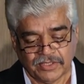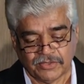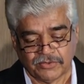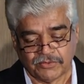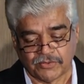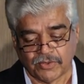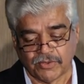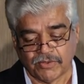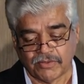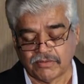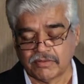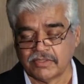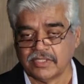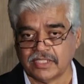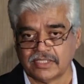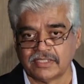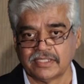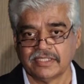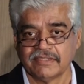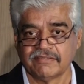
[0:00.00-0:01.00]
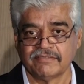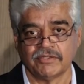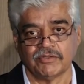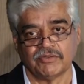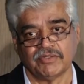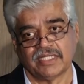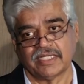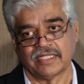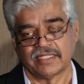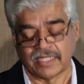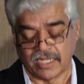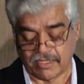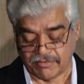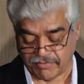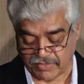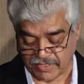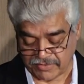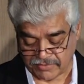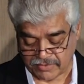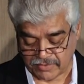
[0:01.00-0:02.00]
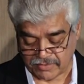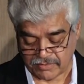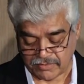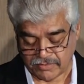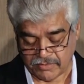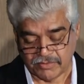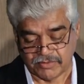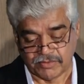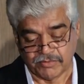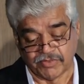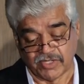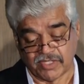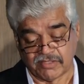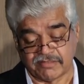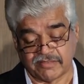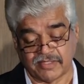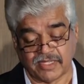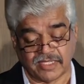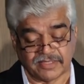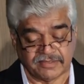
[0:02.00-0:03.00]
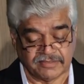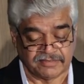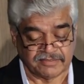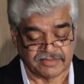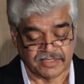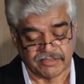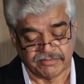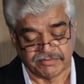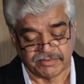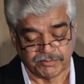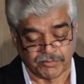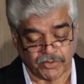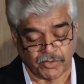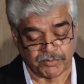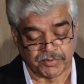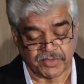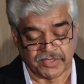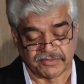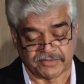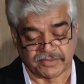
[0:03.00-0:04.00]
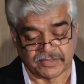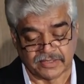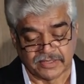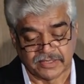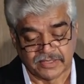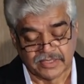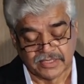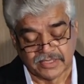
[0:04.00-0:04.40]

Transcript: So it is unique in that fashion, the world's largest elephant population.